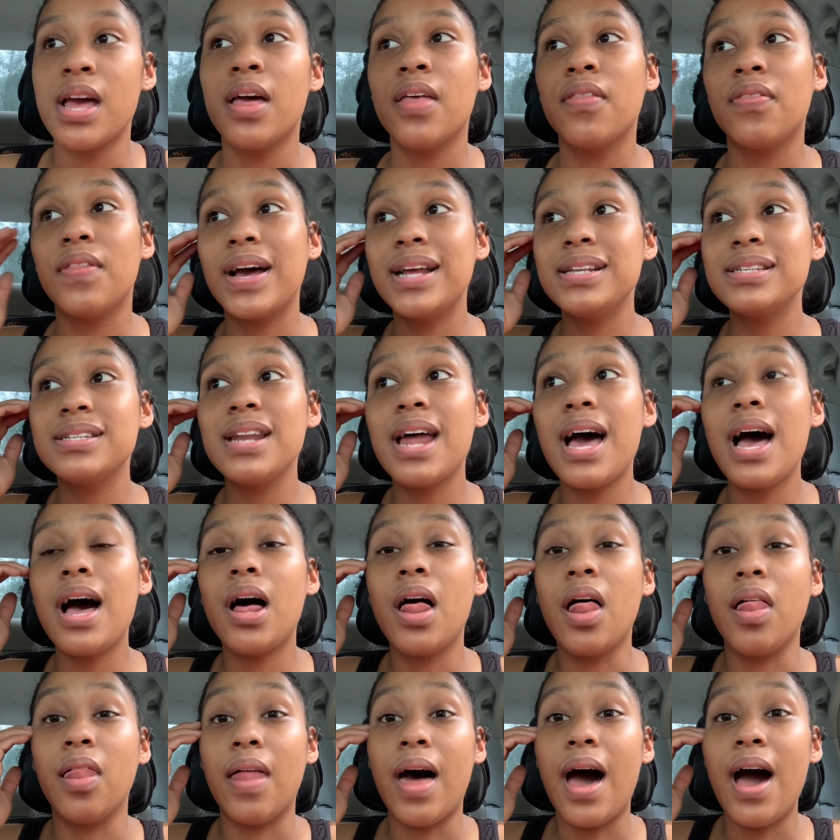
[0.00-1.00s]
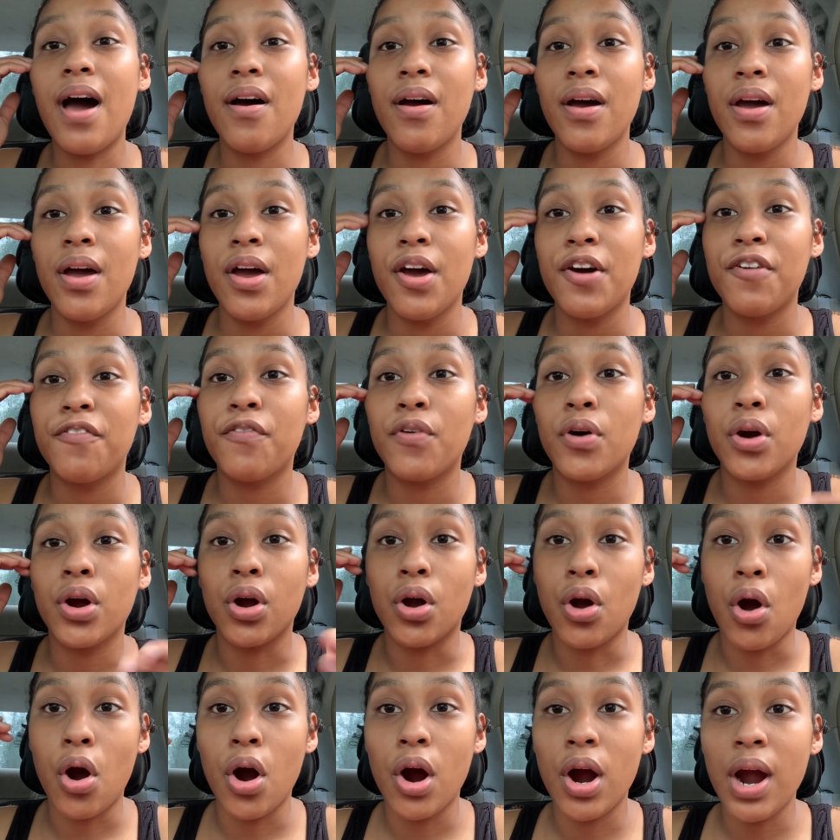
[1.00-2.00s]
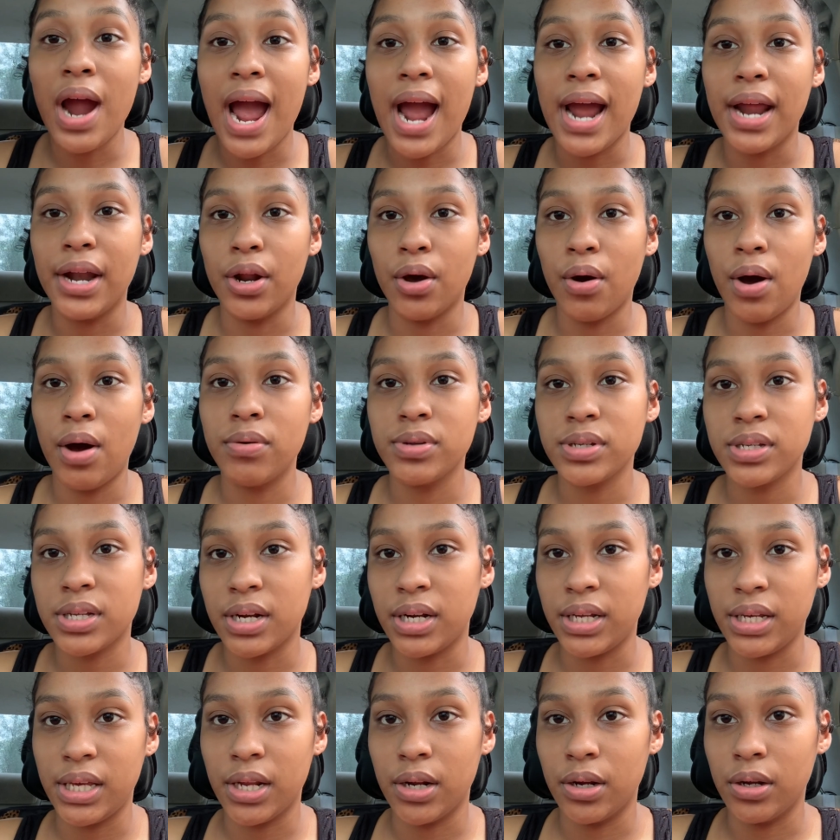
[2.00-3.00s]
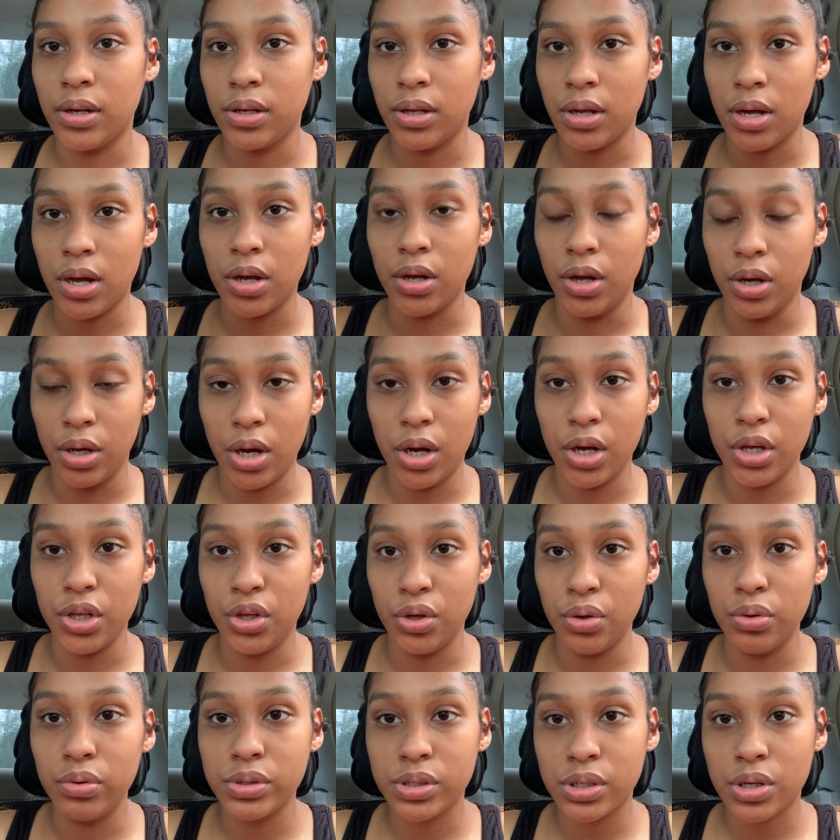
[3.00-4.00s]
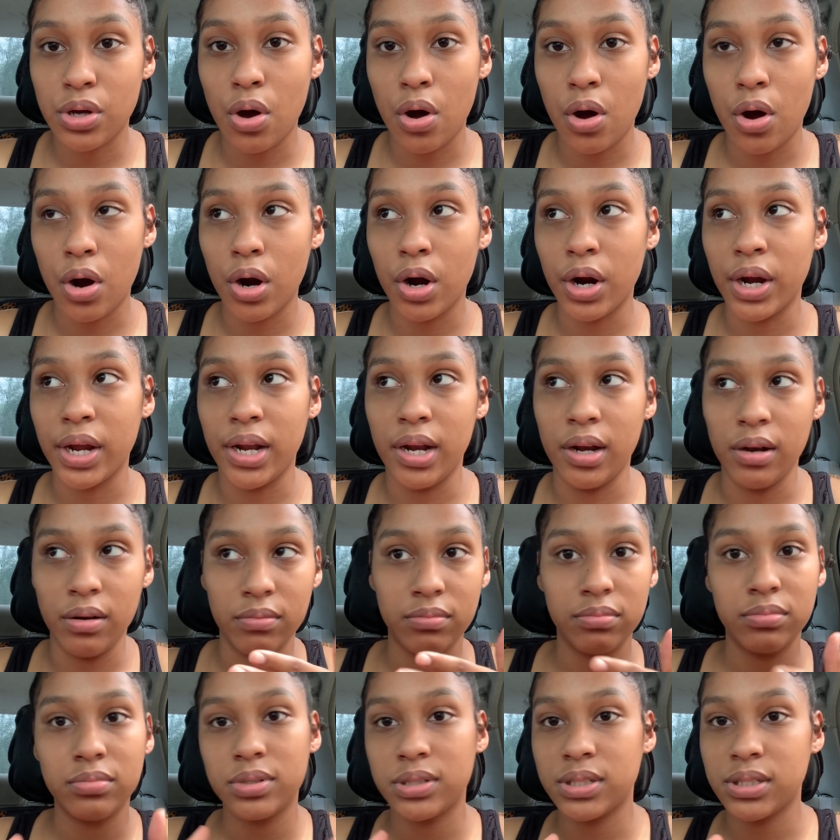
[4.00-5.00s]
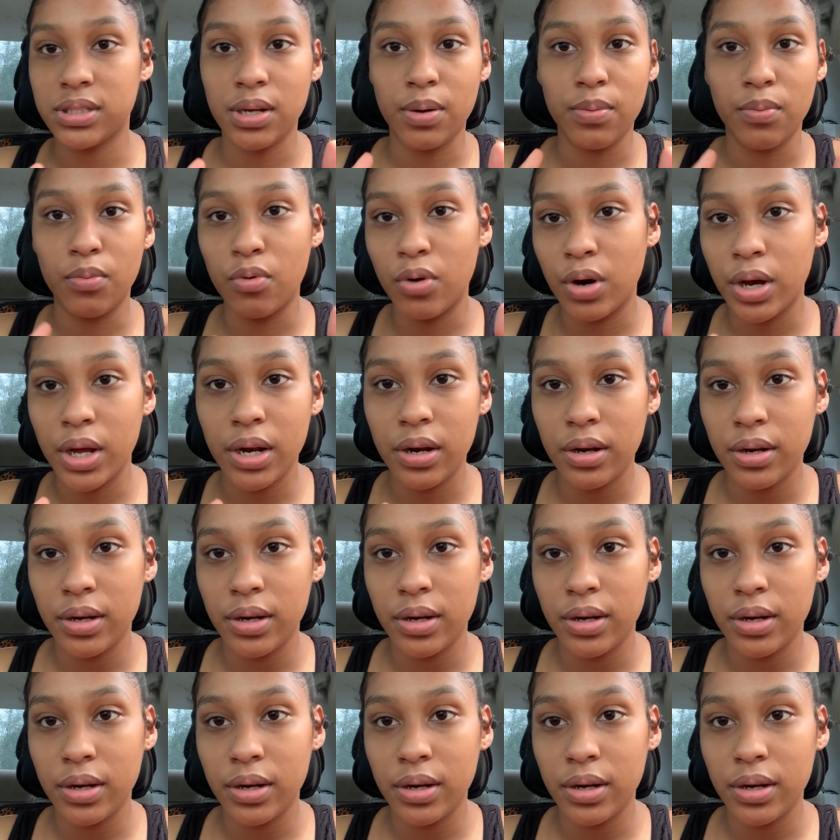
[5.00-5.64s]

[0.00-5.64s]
That's not a lot for a car. I know I was gonna get a used car in somewhat